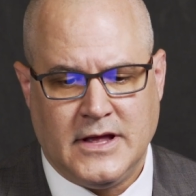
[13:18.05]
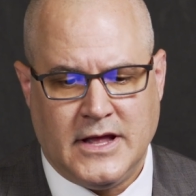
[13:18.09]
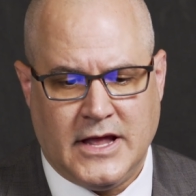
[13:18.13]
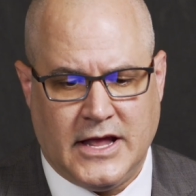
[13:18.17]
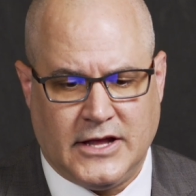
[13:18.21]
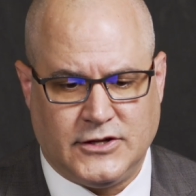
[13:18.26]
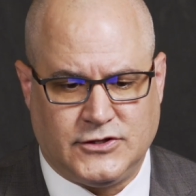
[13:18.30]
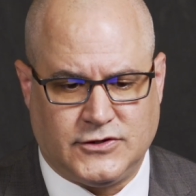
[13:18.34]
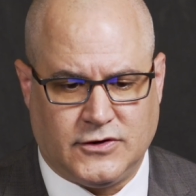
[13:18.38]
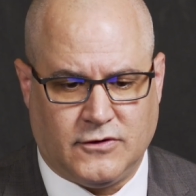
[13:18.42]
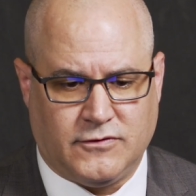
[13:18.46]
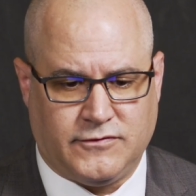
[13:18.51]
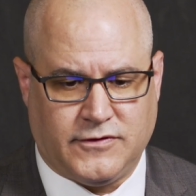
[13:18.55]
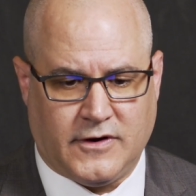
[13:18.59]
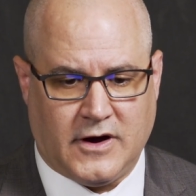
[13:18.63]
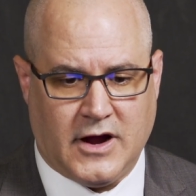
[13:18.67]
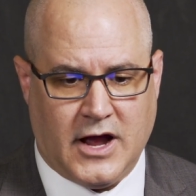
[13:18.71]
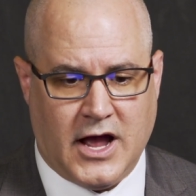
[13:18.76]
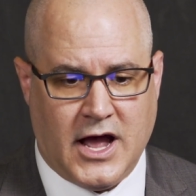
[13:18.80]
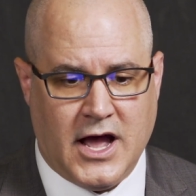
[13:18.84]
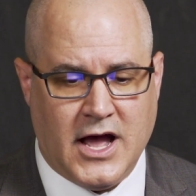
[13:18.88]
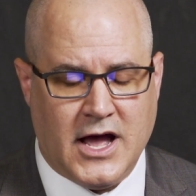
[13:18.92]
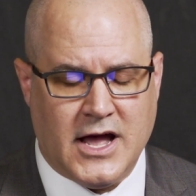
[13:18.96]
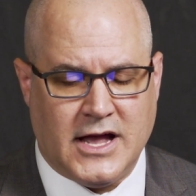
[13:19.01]
And so
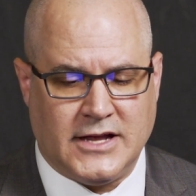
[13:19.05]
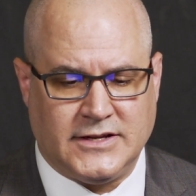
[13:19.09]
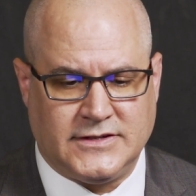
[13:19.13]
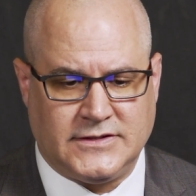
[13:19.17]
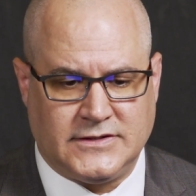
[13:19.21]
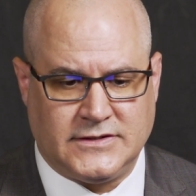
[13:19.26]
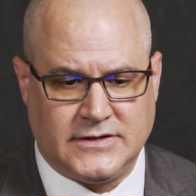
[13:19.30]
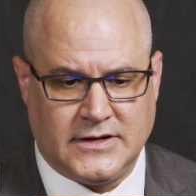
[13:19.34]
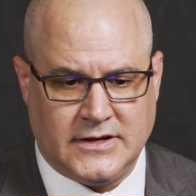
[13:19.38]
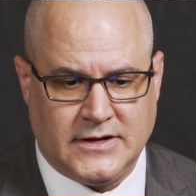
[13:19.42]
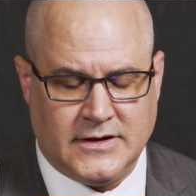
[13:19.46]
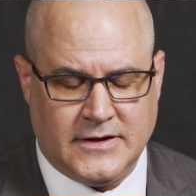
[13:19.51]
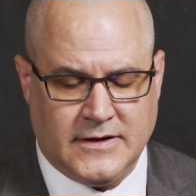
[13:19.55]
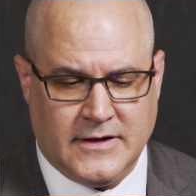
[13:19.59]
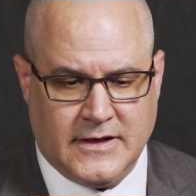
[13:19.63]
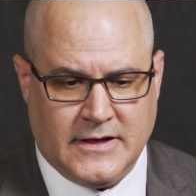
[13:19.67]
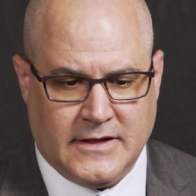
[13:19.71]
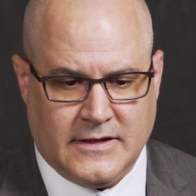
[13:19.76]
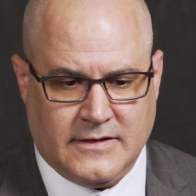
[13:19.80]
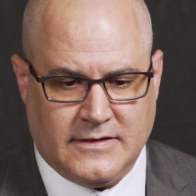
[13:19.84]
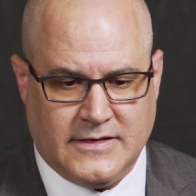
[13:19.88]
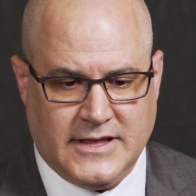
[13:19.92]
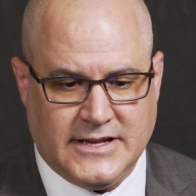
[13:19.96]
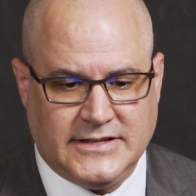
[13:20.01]
for us,
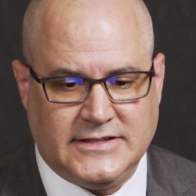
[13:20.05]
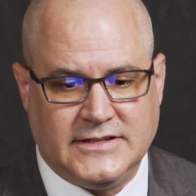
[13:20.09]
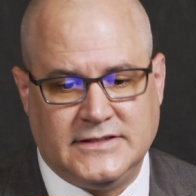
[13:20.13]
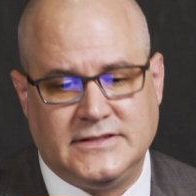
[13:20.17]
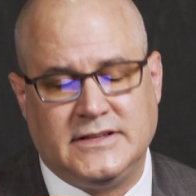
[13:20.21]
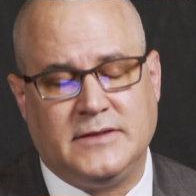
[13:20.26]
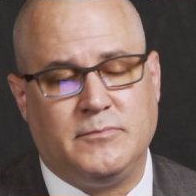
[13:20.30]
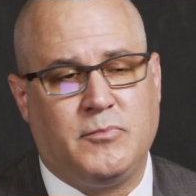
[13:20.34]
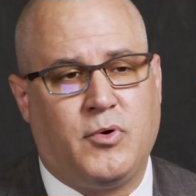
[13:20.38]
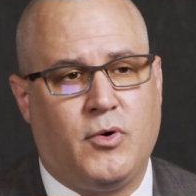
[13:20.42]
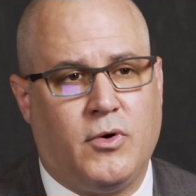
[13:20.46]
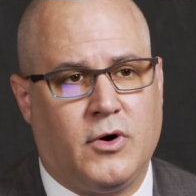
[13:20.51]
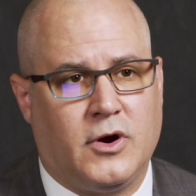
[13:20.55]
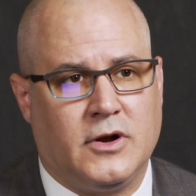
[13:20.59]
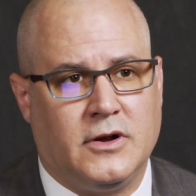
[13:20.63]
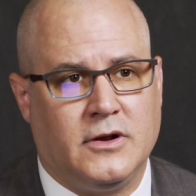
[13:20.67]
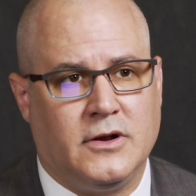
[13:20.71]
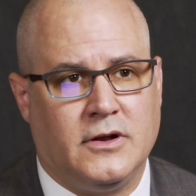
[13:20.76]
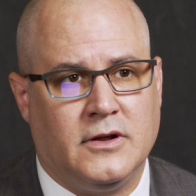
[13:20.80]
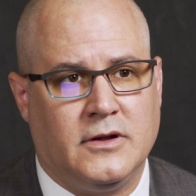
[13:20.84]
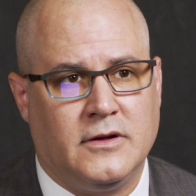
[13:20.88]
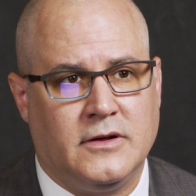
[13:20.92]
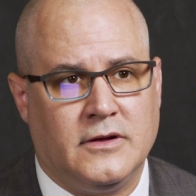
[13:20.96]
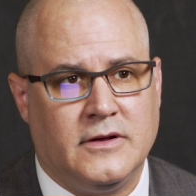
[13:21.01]
this is
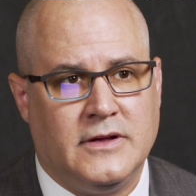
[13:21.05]
important.